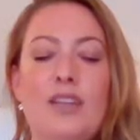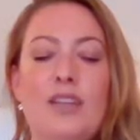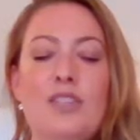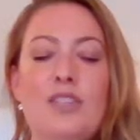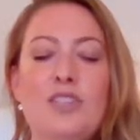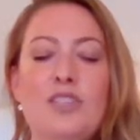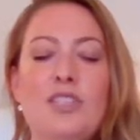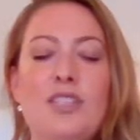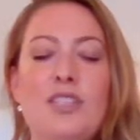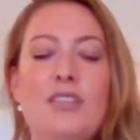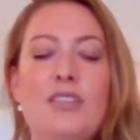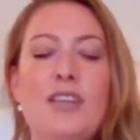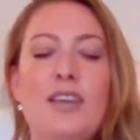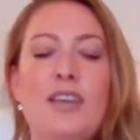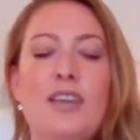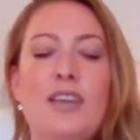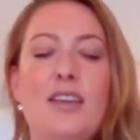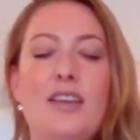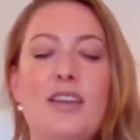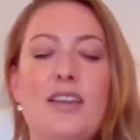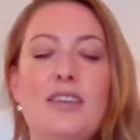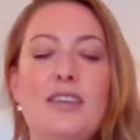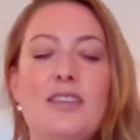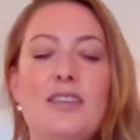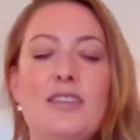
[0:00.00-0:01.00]
And she's
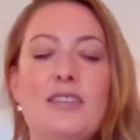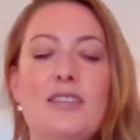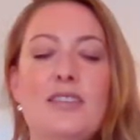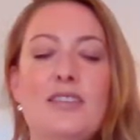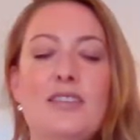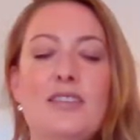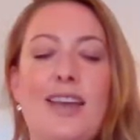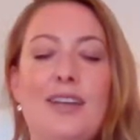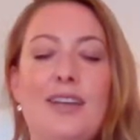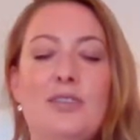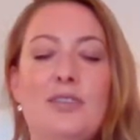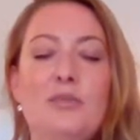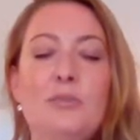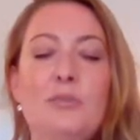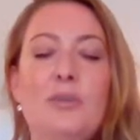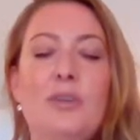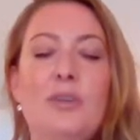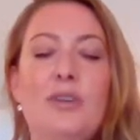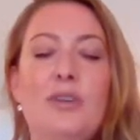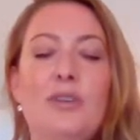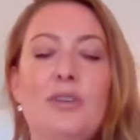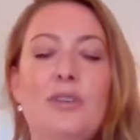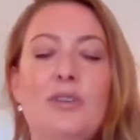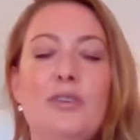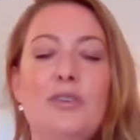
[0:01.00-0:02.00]
here to
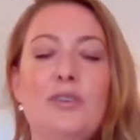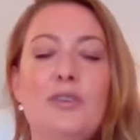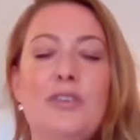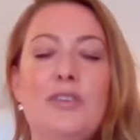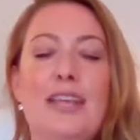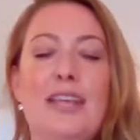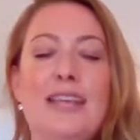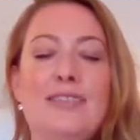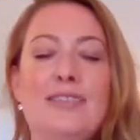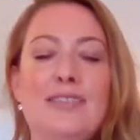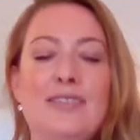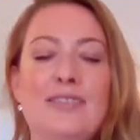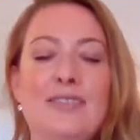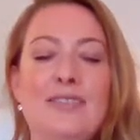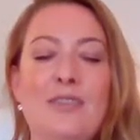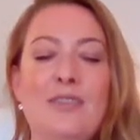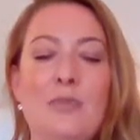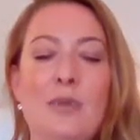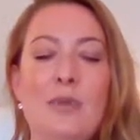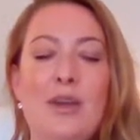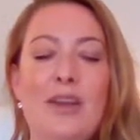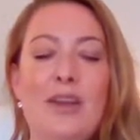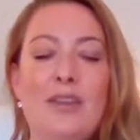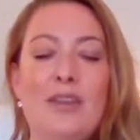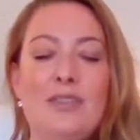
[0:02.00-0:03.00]
help you lessen the
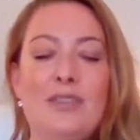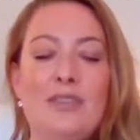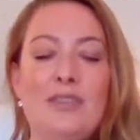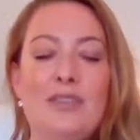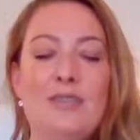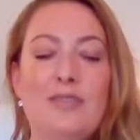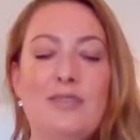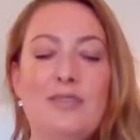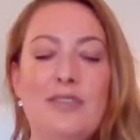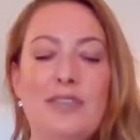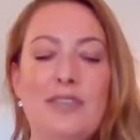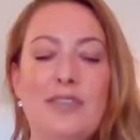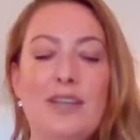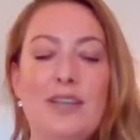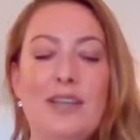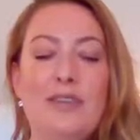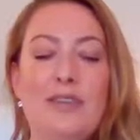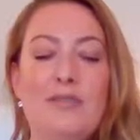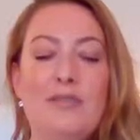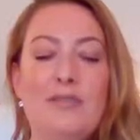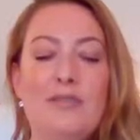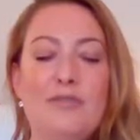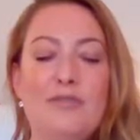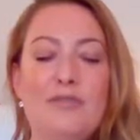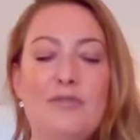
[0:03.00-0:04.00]
burden of
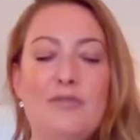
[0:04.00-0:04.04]
life